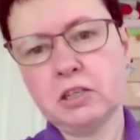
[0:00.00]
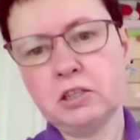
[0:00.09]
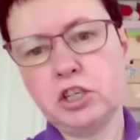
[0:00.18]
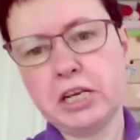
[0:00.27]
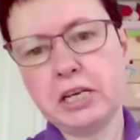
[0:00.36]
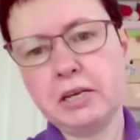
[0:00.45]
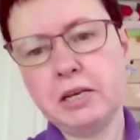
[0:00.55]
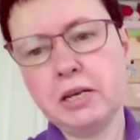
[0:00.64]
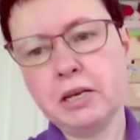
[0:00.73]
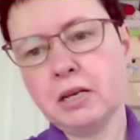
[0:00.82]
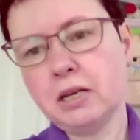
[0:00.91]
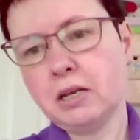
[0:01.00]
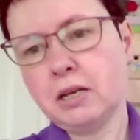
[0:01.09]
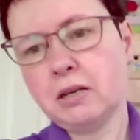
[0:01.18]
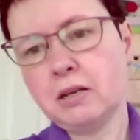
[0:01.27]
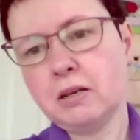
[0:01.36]
G,
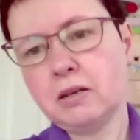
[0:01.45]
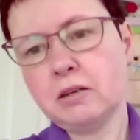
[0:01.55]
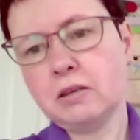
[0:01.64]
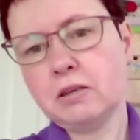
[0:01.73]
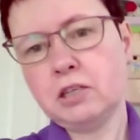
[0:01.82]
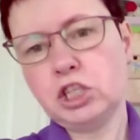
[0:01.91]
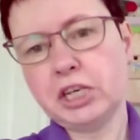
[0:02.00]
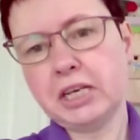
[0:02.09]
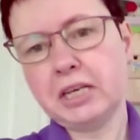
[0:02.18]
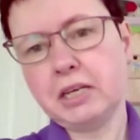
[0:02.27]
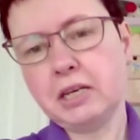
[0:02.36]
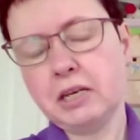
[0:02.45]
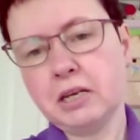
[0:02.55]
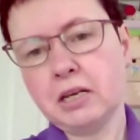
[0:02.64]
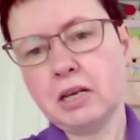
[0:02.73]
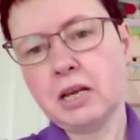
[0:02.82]
G,
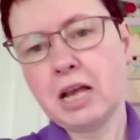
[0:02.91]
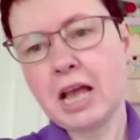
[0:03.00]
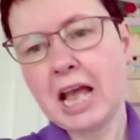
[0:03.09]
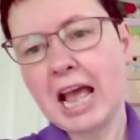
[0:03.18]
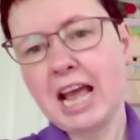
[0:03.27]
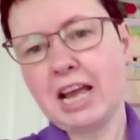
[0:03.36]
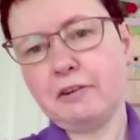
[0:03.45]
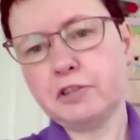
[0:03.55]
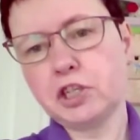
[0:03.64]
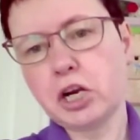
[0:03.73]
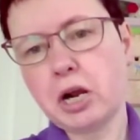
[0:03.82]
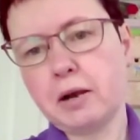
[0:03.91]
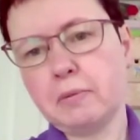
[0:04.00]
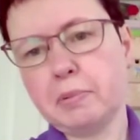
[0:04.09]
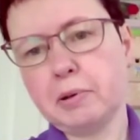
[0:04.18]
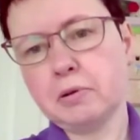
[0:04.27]
F
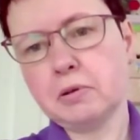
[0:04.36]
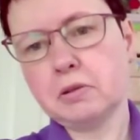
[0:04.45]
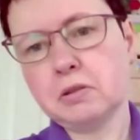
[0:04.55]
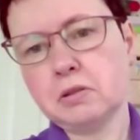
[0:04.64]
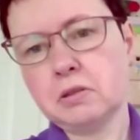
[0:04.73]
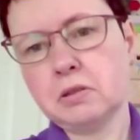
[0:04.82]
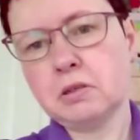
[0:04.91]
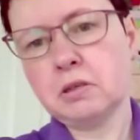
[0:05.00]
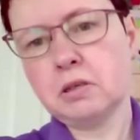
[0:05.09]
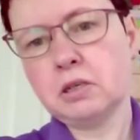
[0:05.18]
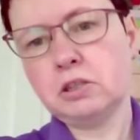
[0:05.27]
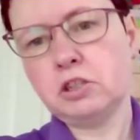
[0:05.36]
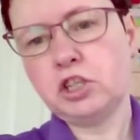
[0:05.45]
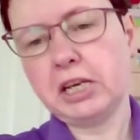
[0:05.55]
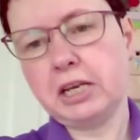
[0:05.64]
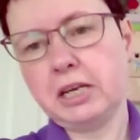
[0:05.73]
sharp,
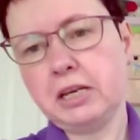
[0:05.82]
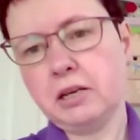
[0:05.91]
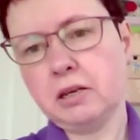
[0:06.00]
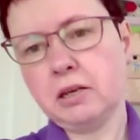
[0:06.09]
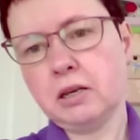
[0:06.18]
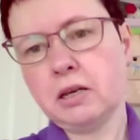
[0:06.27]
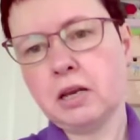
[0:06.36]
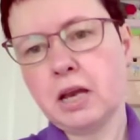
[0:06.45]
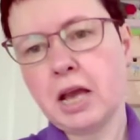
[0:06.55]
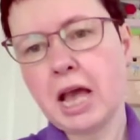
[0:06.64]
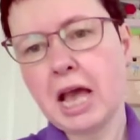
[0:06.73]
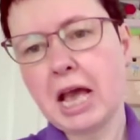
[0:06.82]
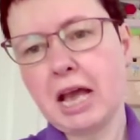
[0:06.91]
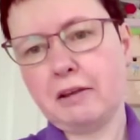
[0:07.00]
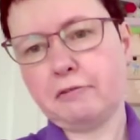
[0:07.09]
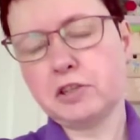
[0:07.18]
G,
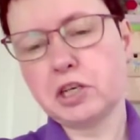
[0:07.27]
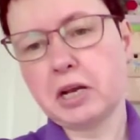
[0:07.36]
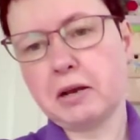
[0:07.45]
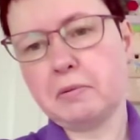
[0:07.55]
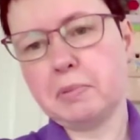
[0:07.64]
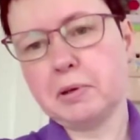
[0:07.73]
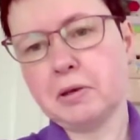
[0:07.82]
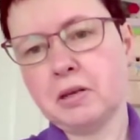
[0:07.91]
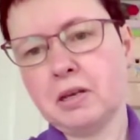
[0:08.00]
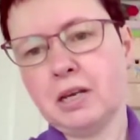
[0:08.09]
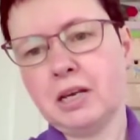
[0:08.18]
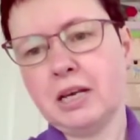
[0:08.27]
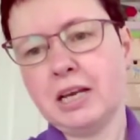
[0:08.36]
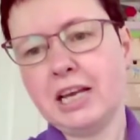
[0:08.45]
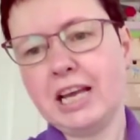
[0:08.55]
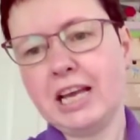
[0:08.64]
F sharp,
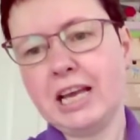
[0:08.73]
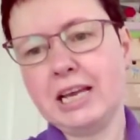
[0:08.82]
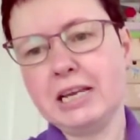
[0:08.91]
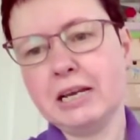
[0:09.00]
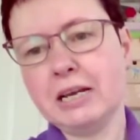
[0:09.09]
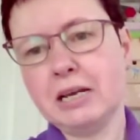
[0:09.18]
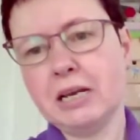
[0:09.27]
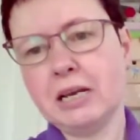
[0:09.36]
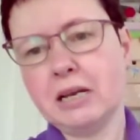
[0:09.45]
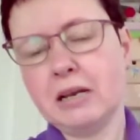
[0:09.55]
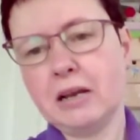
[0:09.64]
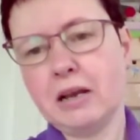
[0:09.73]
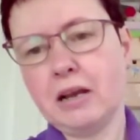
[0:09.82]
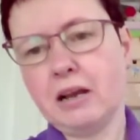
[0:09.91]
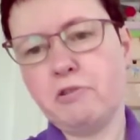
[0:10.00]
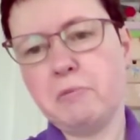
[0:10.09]
E.
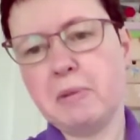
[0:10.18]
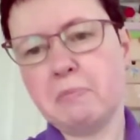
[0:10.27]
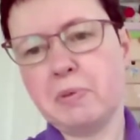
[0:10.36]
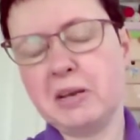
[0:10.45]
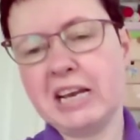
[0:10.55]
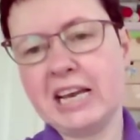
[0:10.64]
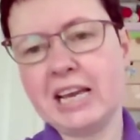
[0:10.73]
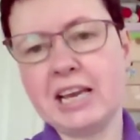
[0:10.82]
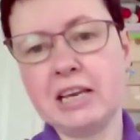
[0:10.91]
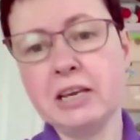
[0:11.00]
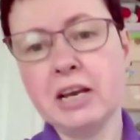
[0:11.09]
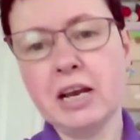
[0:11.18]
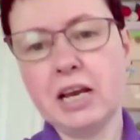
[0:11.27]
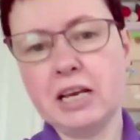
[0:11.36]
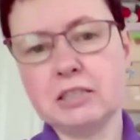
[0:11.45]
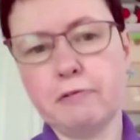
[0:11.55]
And remember, your E
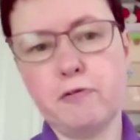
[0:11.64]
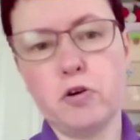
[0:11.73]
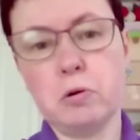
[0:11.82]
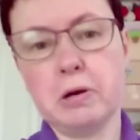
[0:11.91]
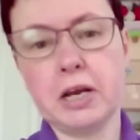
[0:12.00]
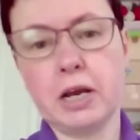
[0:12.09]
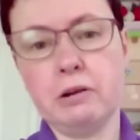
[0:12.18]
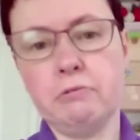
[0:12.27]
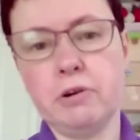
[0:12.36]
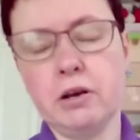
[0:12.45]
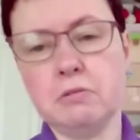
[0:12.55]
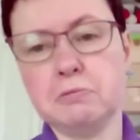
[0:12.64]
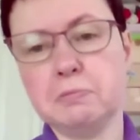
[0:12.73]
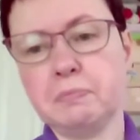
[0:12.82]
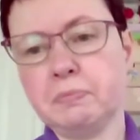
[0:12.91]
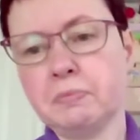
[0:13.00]
is a four count
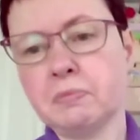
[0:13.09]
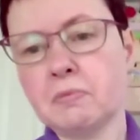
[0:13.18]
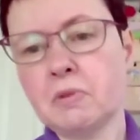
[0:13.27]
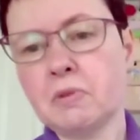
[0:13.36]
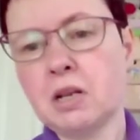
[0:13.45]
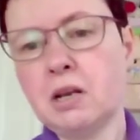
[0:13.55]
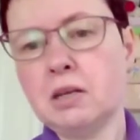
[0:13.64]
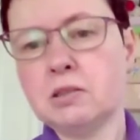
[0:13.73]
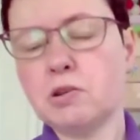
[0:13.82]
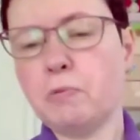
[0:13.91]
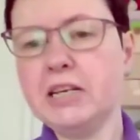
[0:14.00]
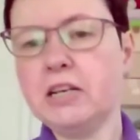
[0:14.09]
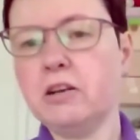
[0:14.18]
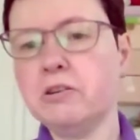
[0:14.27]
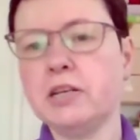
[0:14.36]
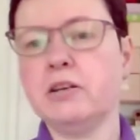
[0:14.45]
note. So when you're
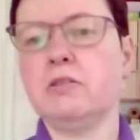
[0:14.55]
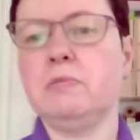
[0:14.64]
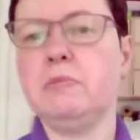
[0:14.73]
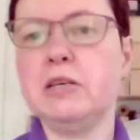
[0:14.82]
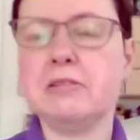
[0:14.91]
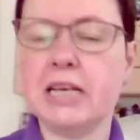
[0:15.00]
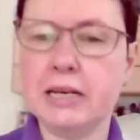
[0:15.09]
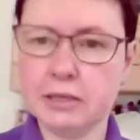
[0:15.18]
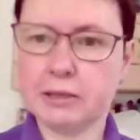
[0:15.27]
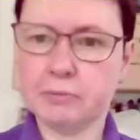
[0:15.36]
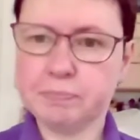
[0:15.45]
looking at the music,